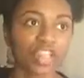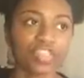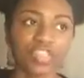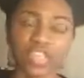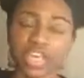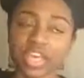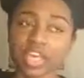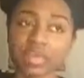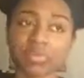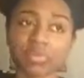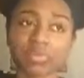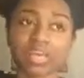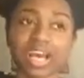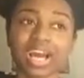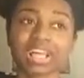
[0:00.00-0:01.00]
then
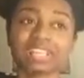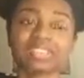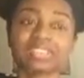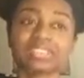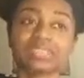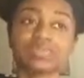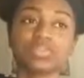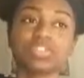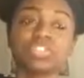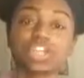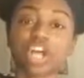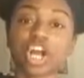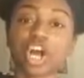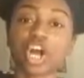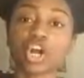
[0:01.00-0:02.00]
when we
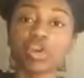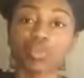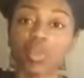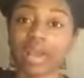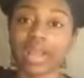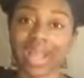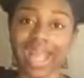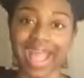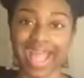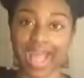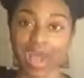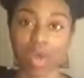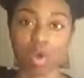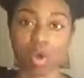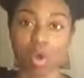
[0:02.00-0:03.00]
took a
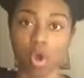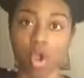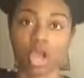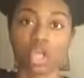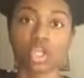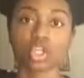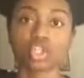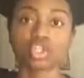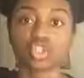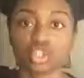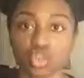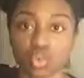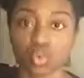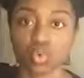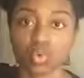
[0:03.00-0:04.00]
Greyhound
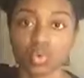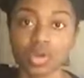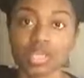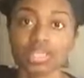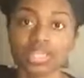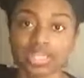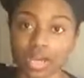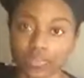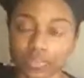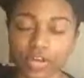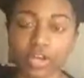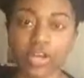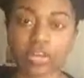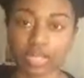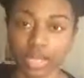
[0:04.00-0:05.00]
to South
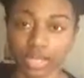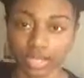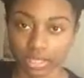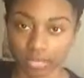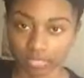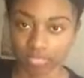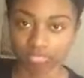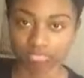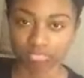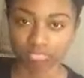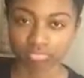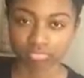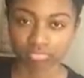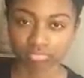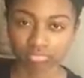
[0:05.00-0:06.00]
Carolina.
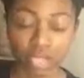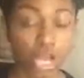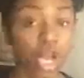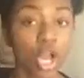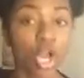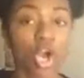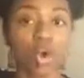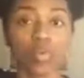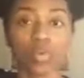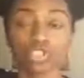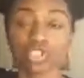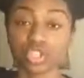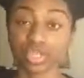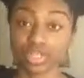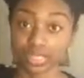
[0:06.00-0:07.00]

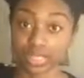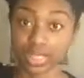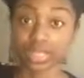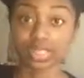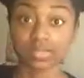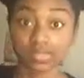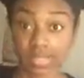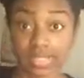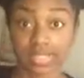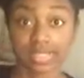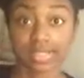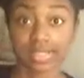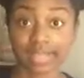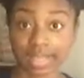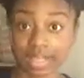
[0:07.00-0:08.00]
We took 6
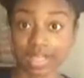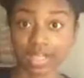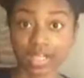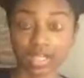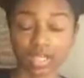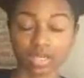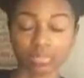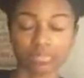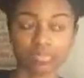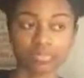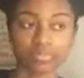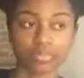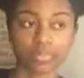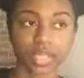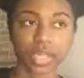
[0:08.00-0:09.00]
buses to get there,
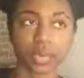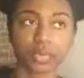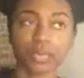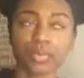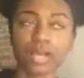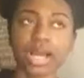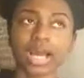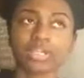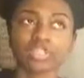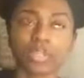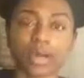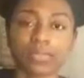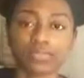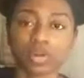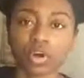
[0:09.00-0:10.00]
and when we got
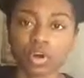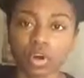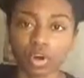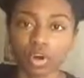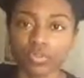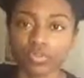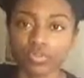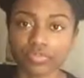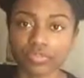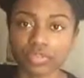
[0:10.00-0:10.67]
dropped off,